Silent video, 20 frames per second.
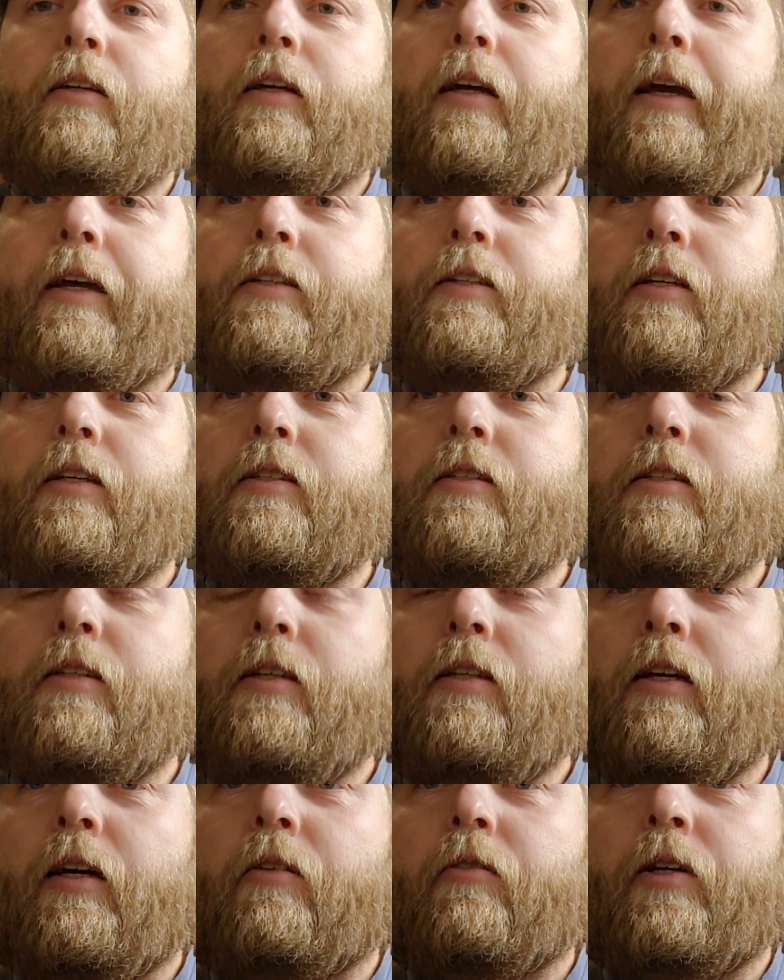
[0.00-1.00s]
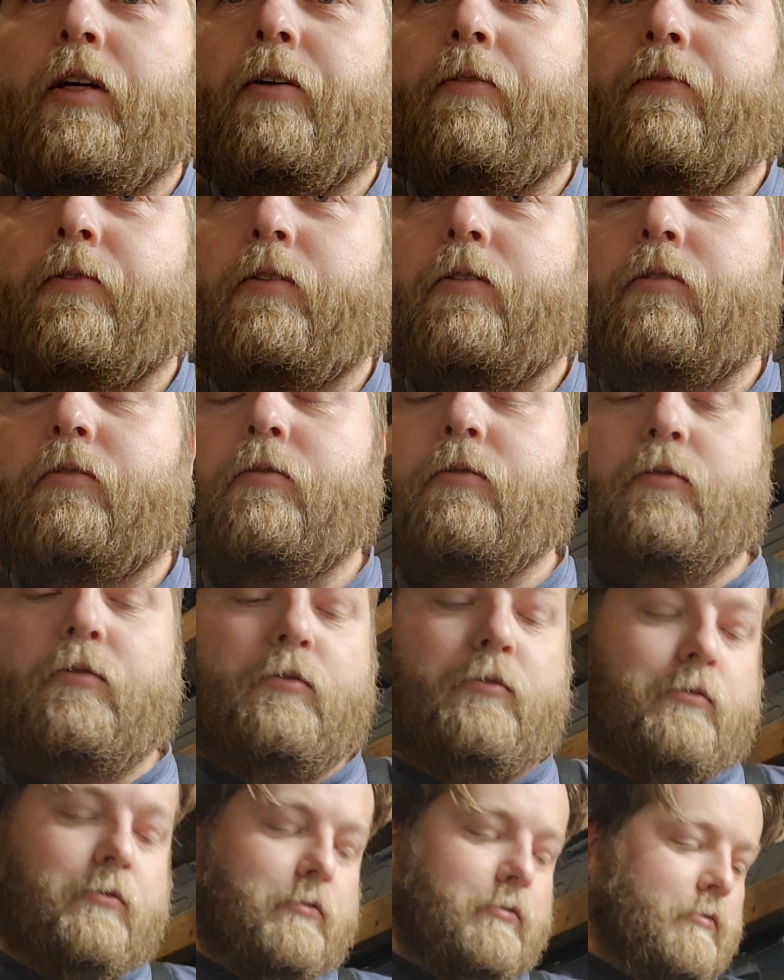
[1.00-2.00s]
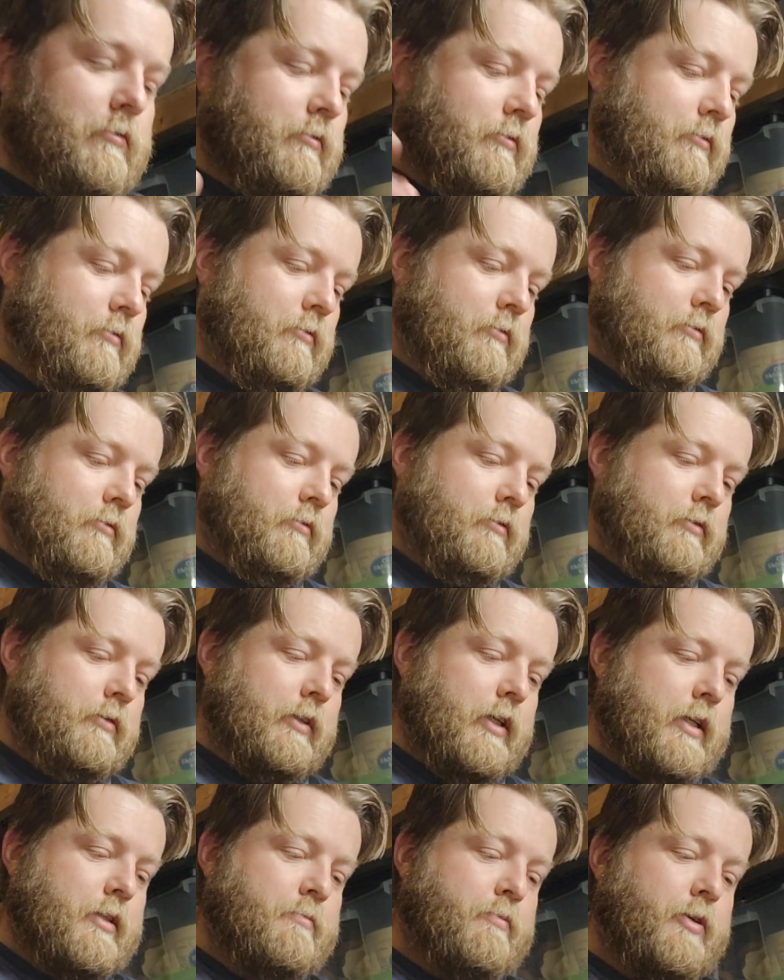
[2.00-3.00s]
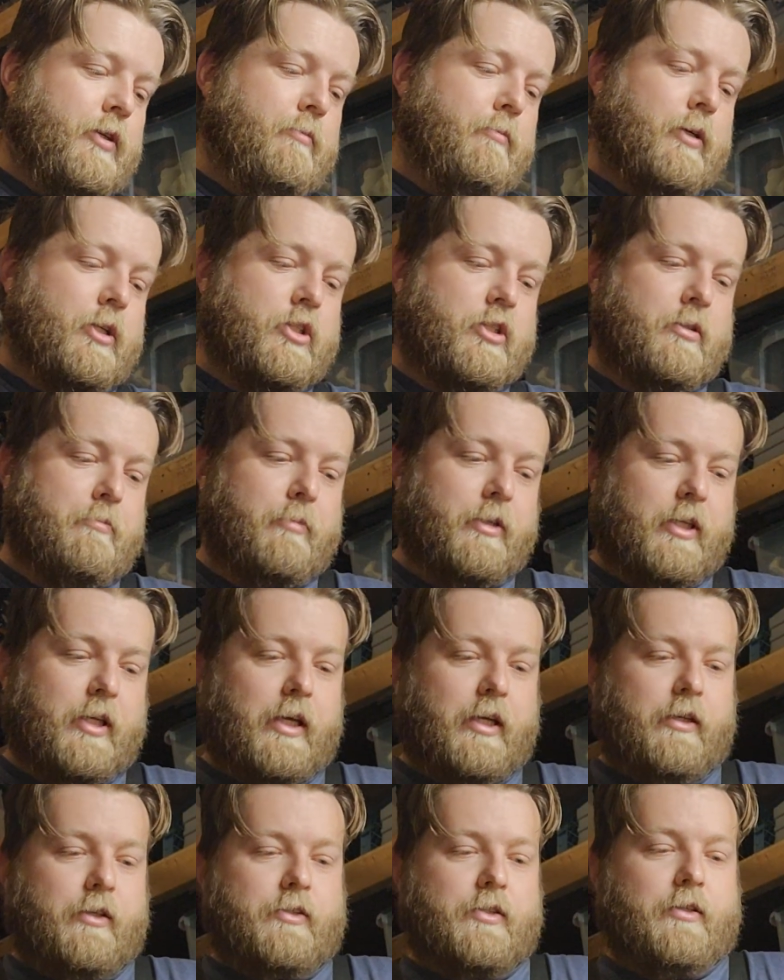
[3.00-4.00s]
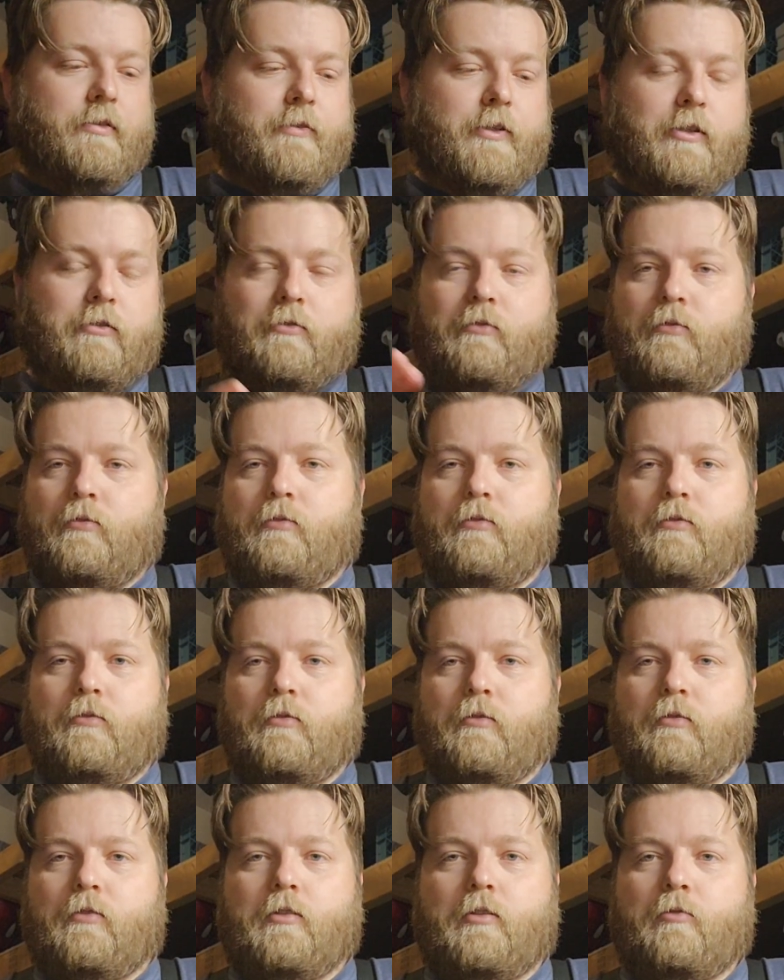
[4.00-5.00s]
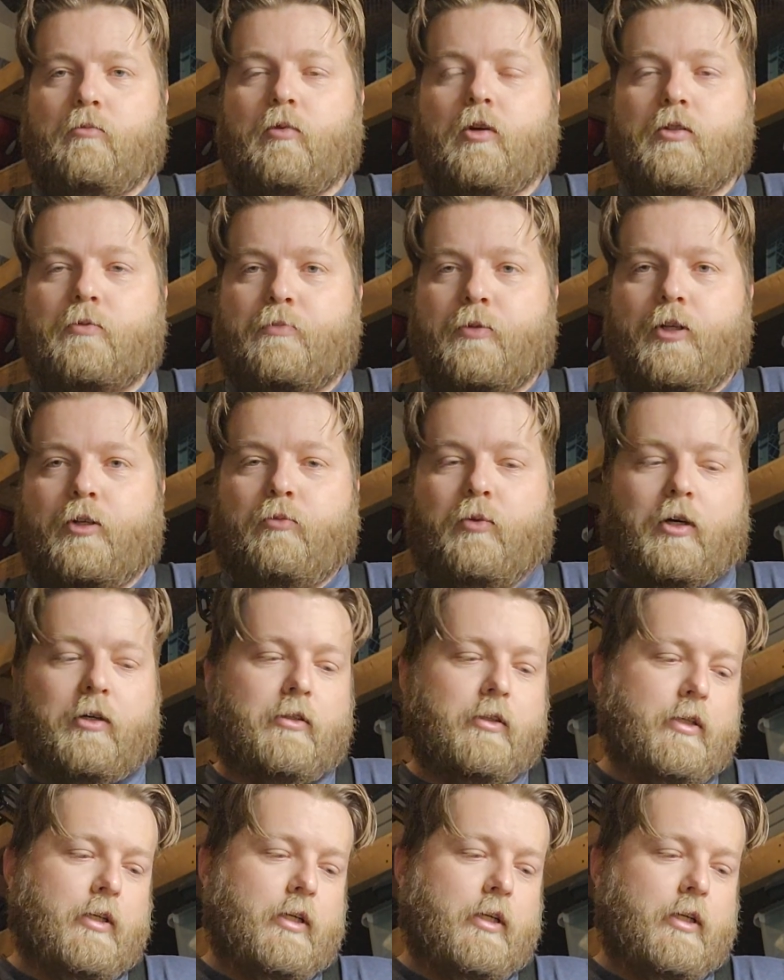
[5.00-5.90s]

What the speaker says: As you can see, that rifle, that's pretty much the mechanics of it. Works pretty well.